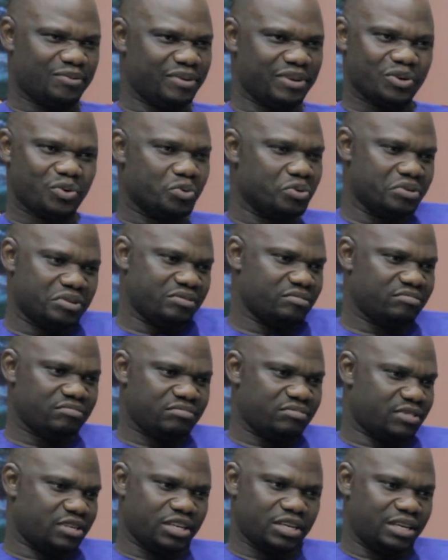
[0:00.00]

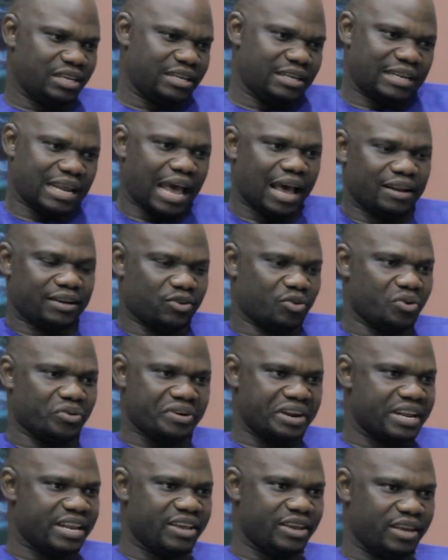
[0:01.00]
it had
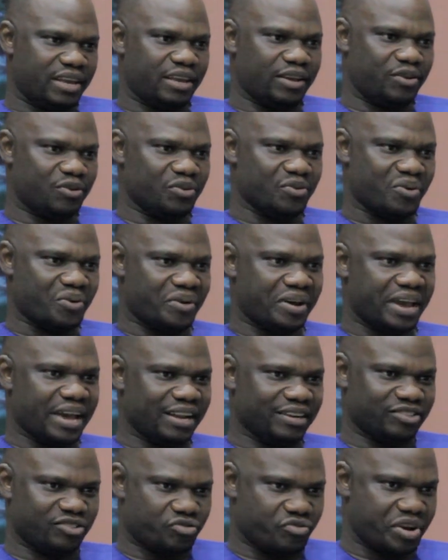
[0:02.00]
already, you know,
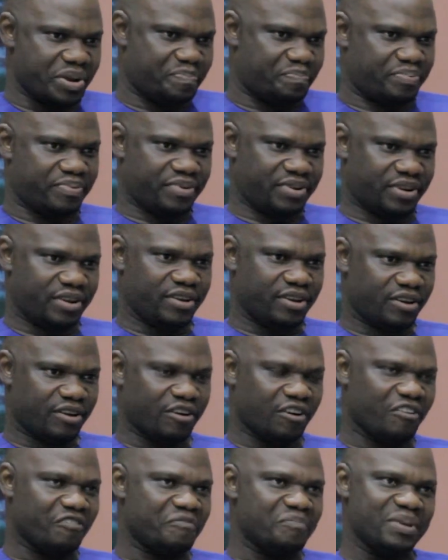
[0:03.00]
held grip
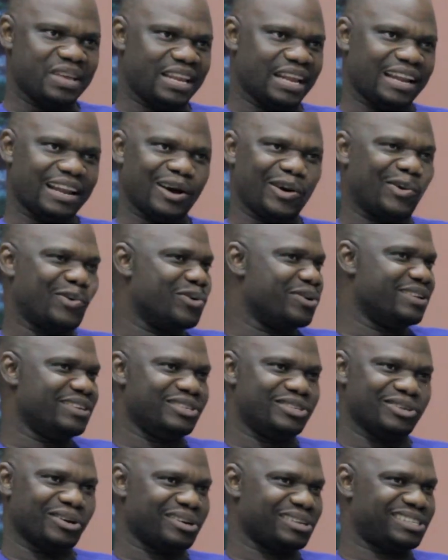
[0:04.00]
of me that I
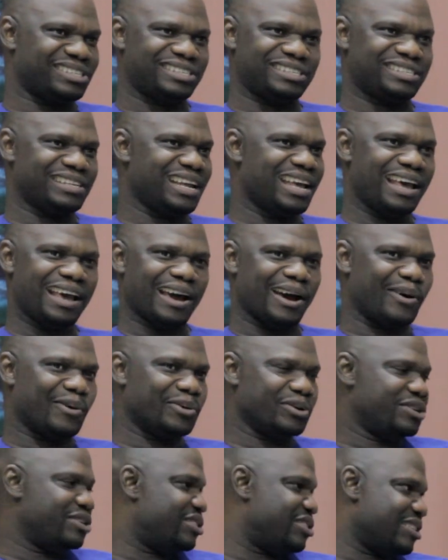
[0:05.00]
couldn't just
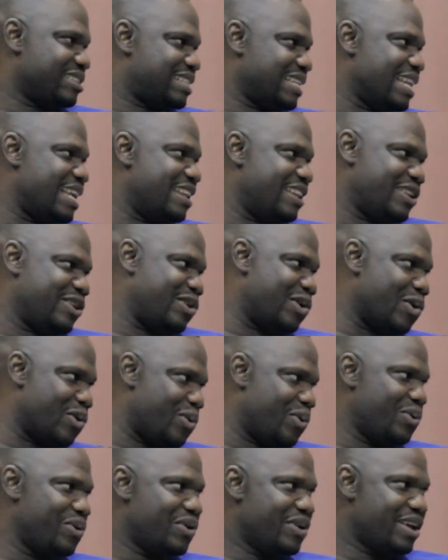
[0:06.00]
let it
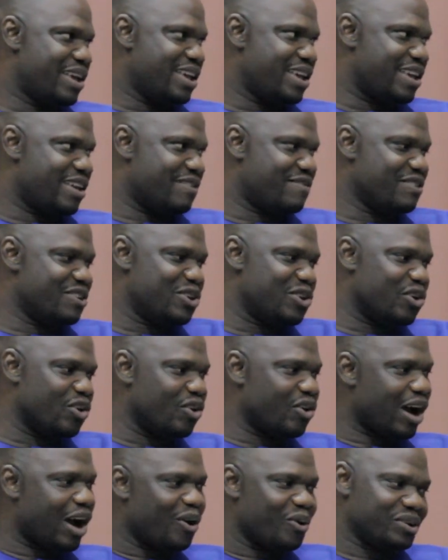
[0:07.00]
go, even
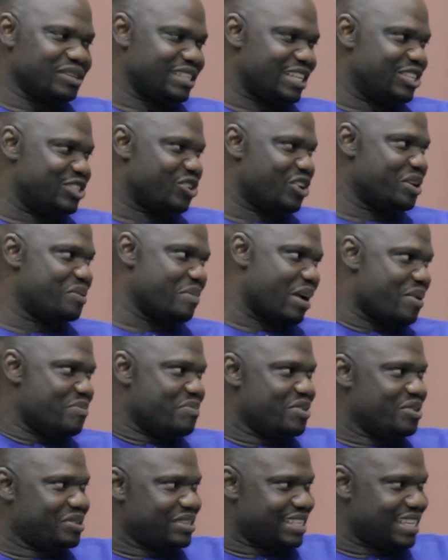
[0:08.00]
though I was enjoying my
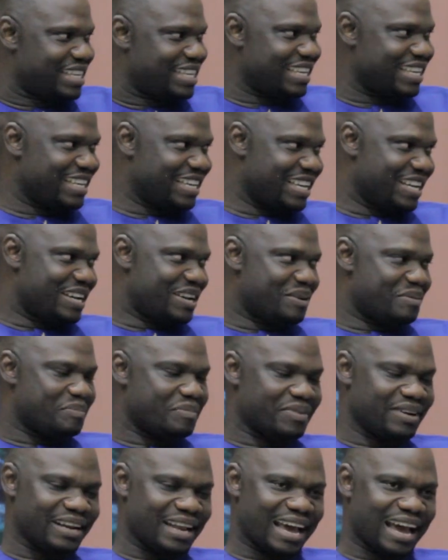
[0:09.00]
music,
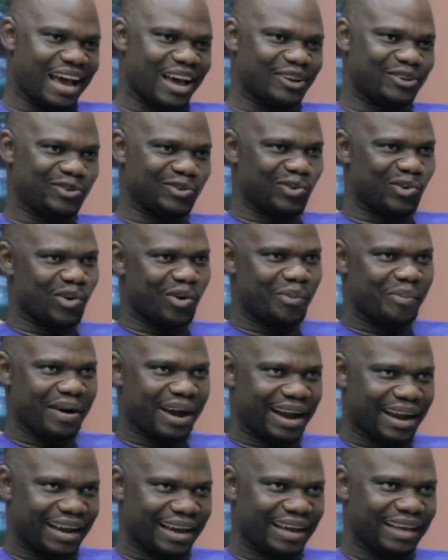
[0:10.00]
but I had to go
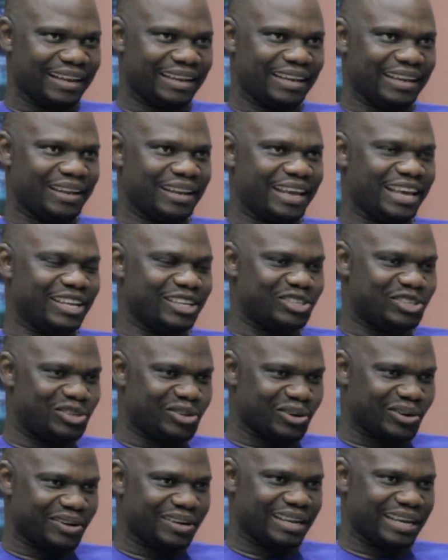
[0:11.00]
back and
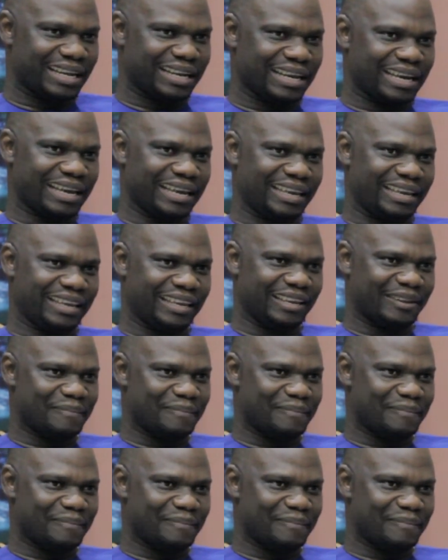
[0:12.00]
ensure that I